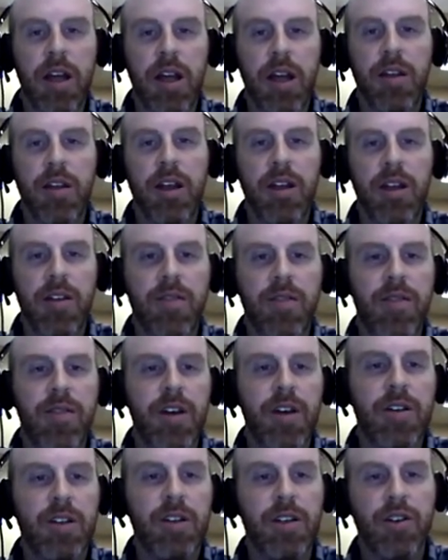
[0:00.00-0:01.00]
in the
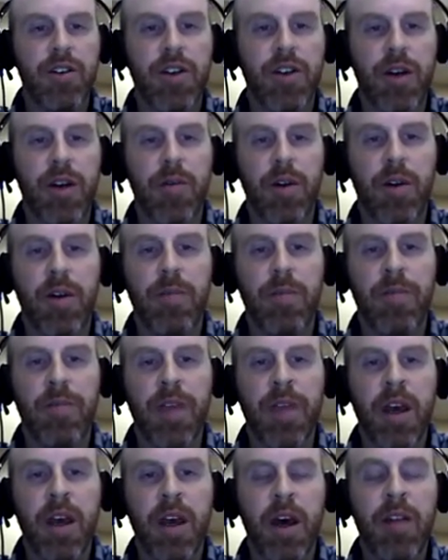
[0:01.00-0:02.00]
field in general.
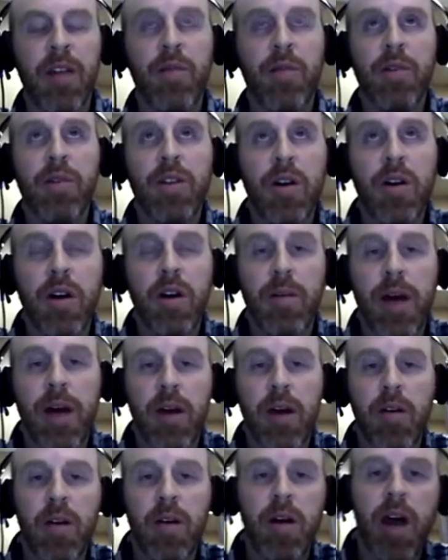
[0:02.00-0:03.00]
And then we'll talk
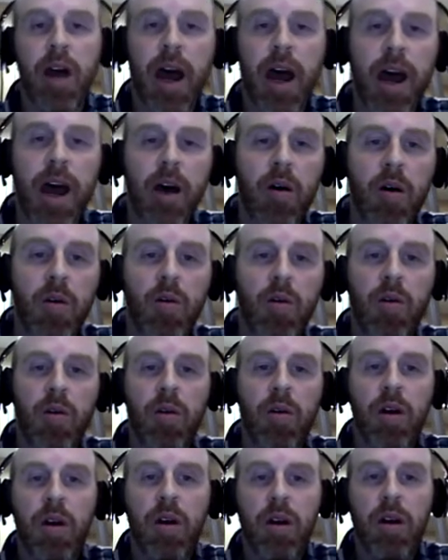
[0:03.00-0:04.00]
about how
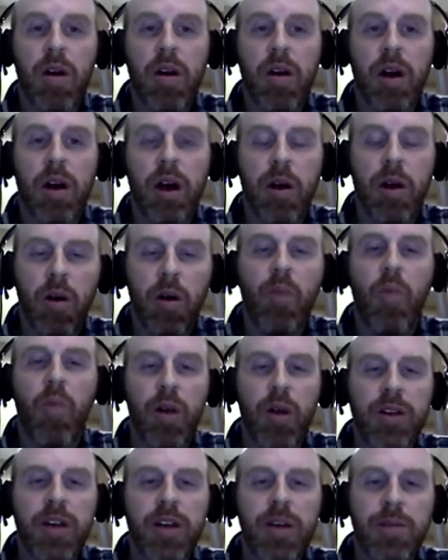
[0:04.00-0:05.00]

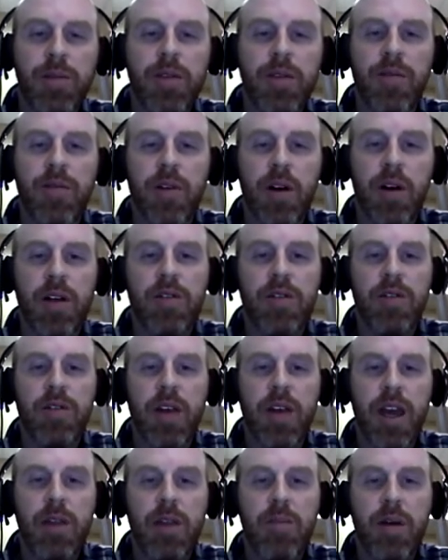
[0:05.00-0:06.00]
what types of
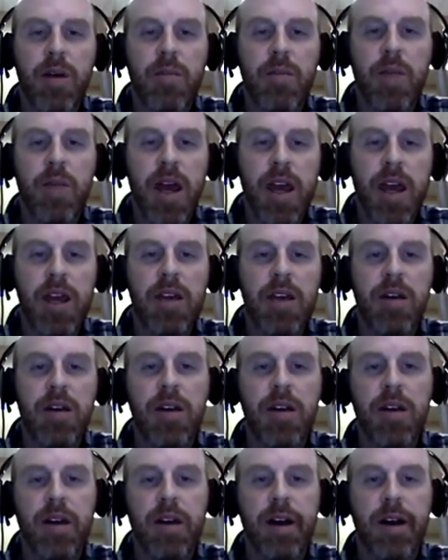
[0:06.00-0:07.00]
neurons can be made
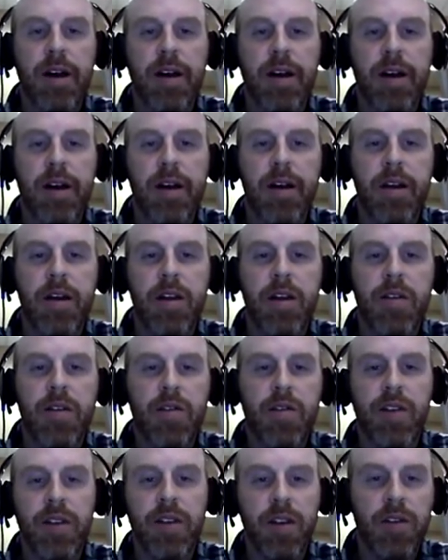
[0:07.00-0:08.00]

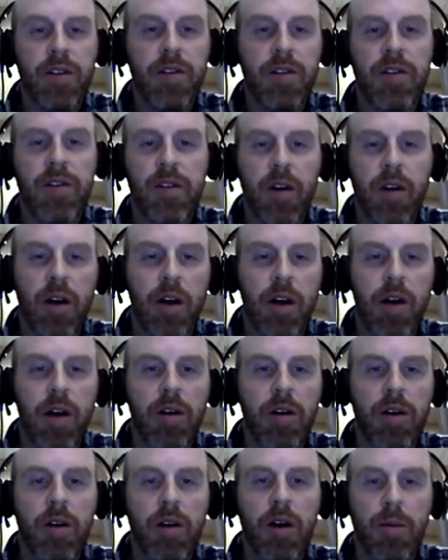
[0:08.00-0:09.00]
using this
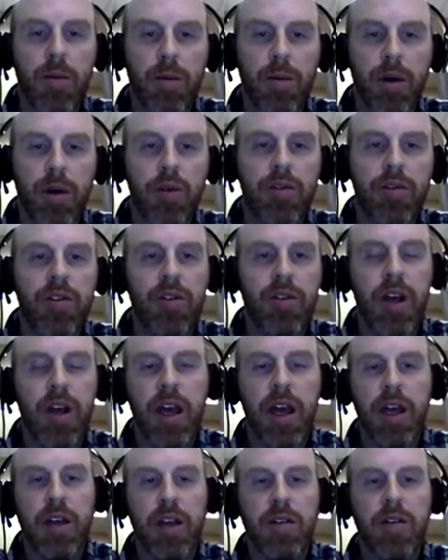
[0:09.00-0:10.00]
approach,
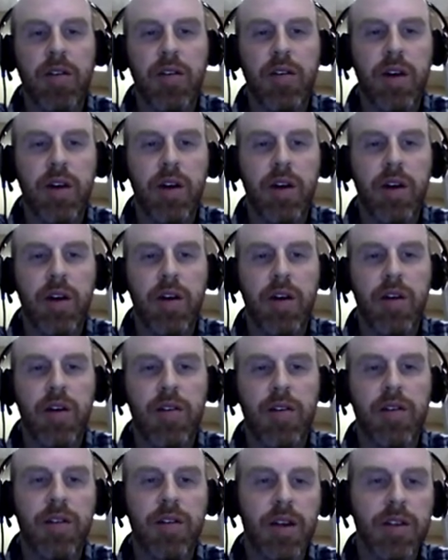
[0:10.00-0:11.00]
and
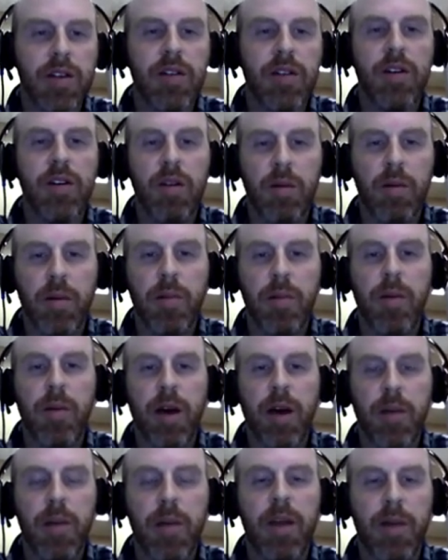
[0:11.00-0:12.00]
discuss a
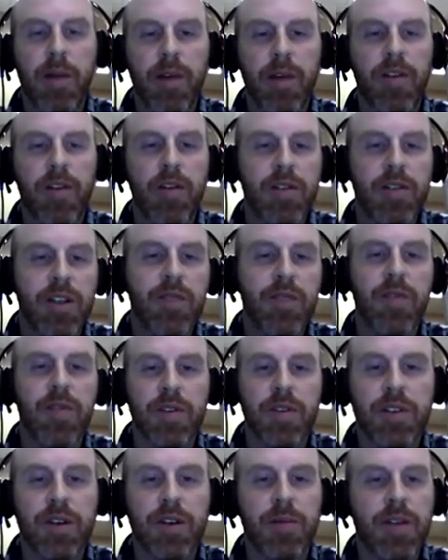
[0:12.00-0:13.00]
bit about those
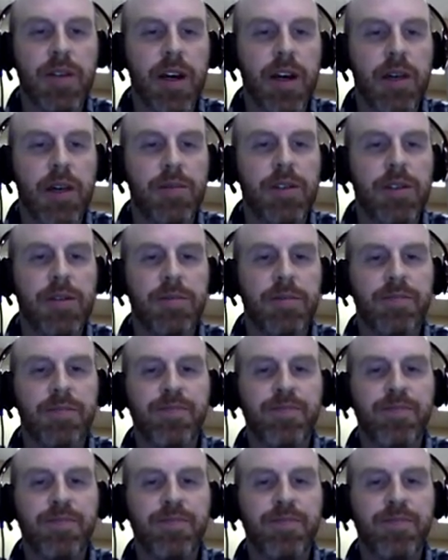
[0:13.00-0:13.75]
different subtypes.